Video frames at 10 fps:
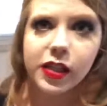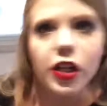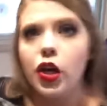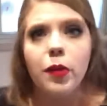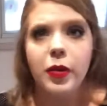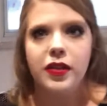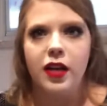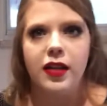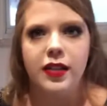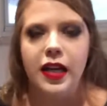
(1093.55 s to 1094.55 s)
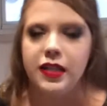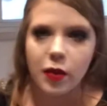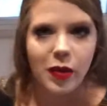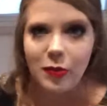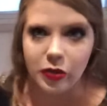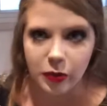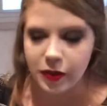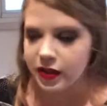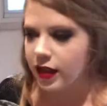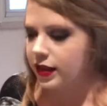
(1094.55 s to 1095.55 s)
And then you can put sauce in it. Some people do
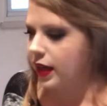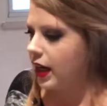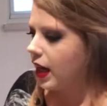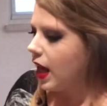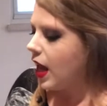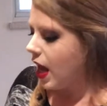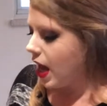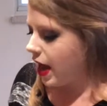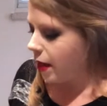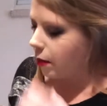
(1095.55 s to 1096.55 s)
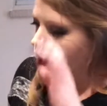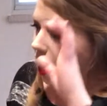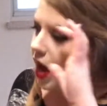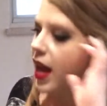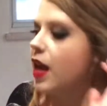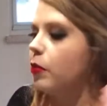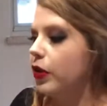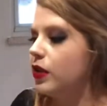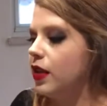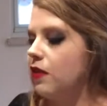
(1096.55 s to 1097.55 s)
put sauce in it. I am
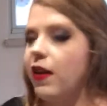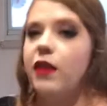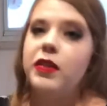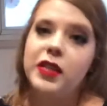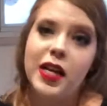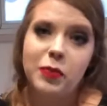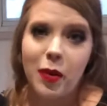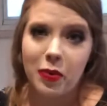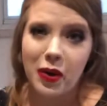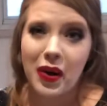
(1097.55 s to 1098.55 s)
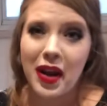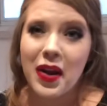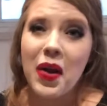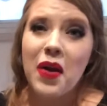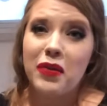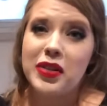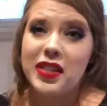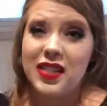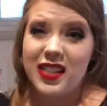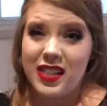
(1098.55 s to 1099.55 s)
personally a fan of the sliced pepperoni
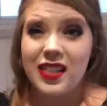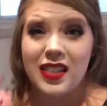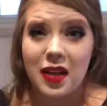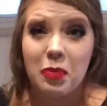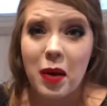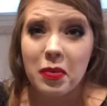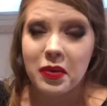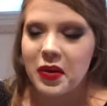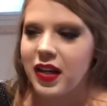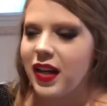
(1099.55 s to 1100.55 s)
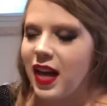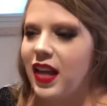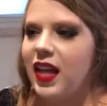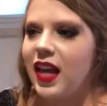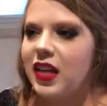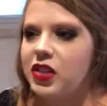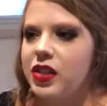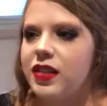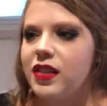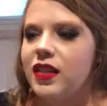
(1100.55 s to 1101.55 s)
versus the stick pepperoni. I think it
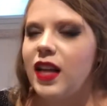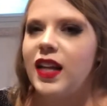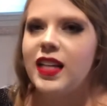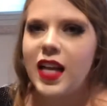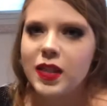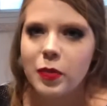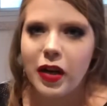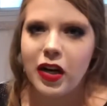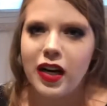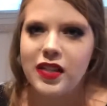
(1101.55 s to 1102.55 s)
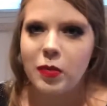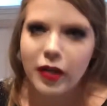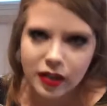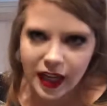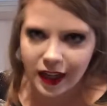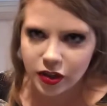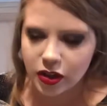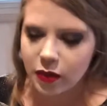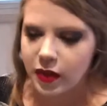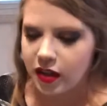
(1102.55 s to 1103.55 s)
just like tastes better and has a better
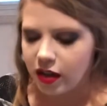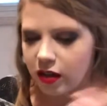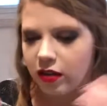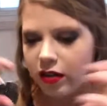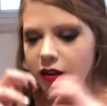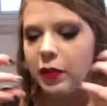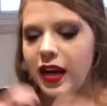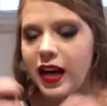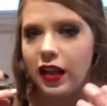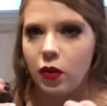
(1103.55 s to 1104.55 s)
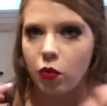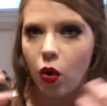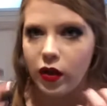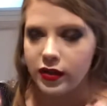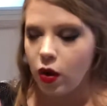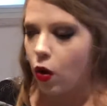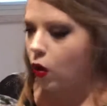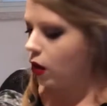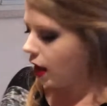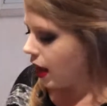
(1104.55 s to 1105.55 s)
texture when you're eating the roll as a
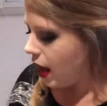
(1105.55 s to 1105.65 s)
whole.